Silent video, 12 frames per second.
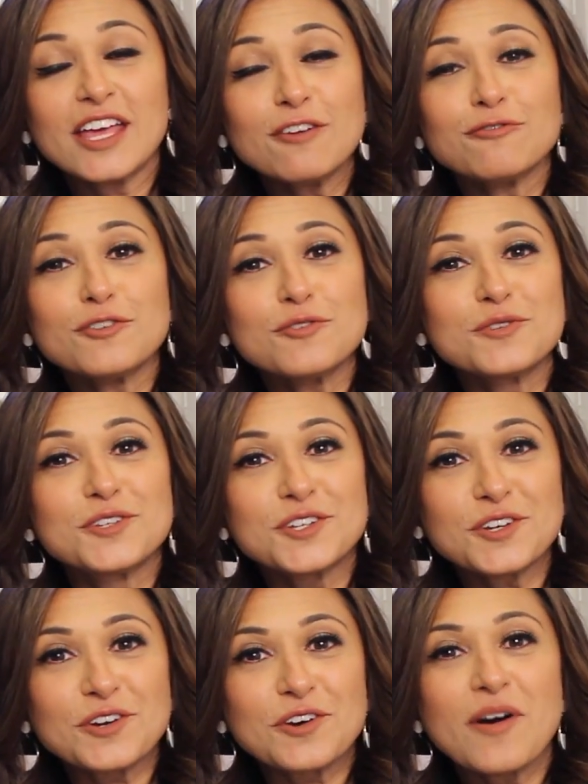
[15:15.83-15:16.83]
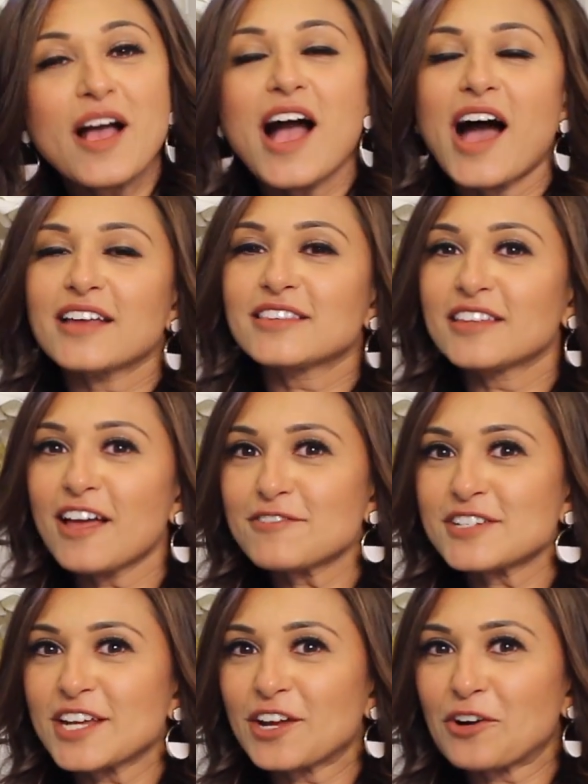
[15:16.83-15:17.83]
If you do, I'd
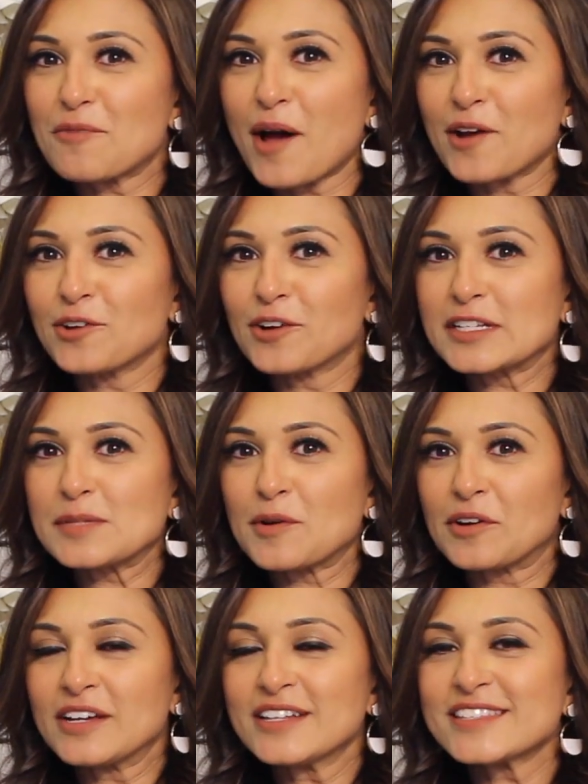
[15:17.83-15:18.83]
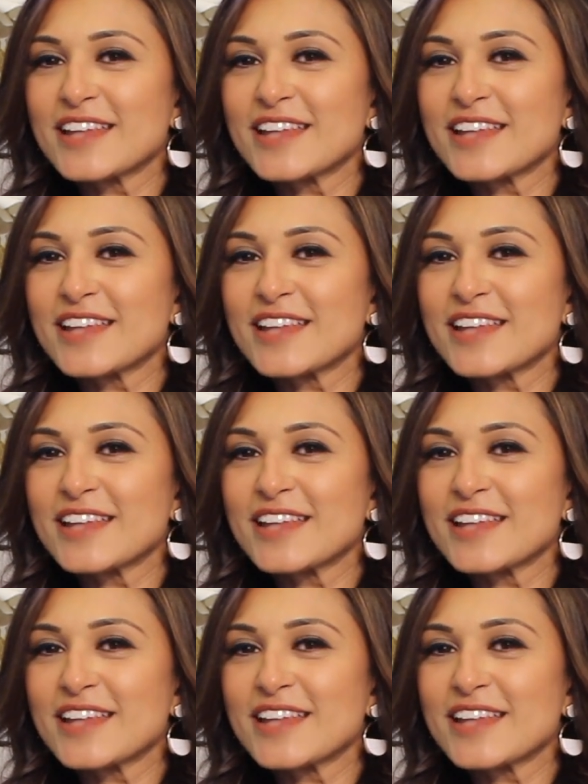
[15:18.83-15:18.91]
love to hear about your experience